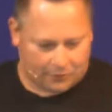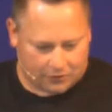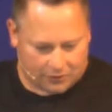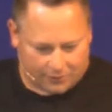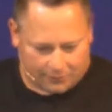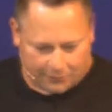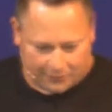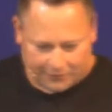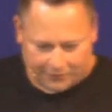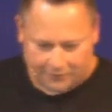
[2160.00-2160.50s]
I
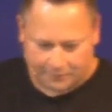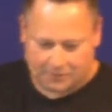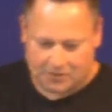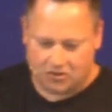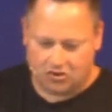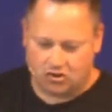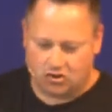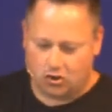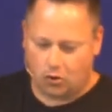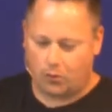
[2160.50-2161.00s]
want it to be
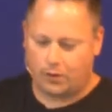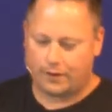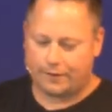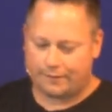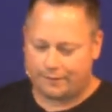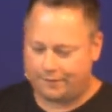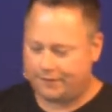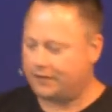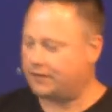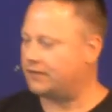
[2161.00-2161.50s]
joy
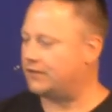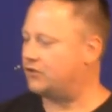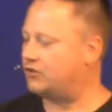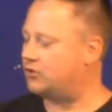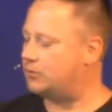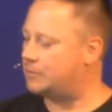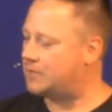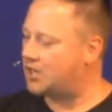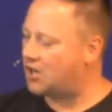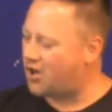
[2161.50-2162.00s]
filled. It should
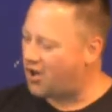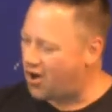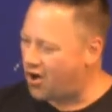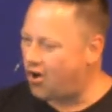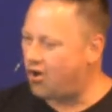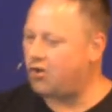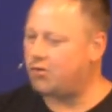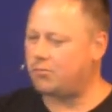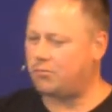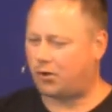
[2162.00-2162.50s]
be a
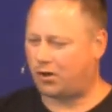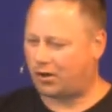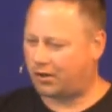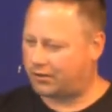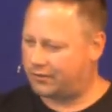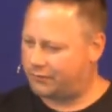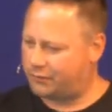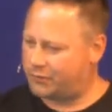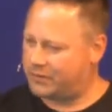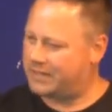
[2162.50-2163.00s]
hallmark
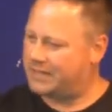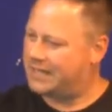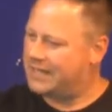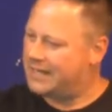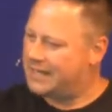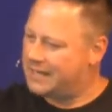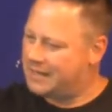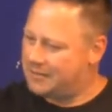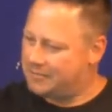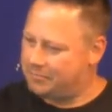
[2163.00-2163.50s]
of when
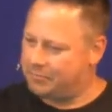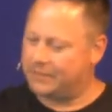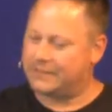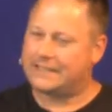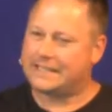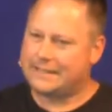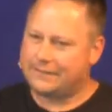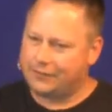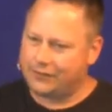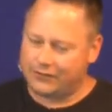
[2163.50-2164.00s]

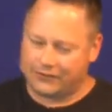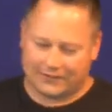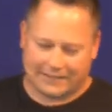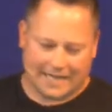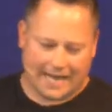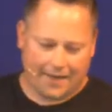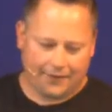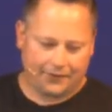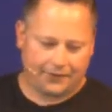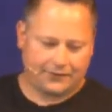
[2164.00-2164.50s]
believers
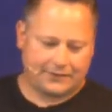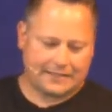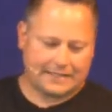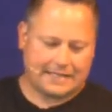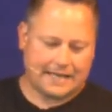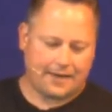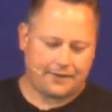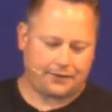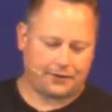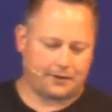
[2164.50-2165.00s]
gather
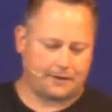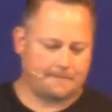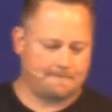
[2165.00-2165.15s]
together.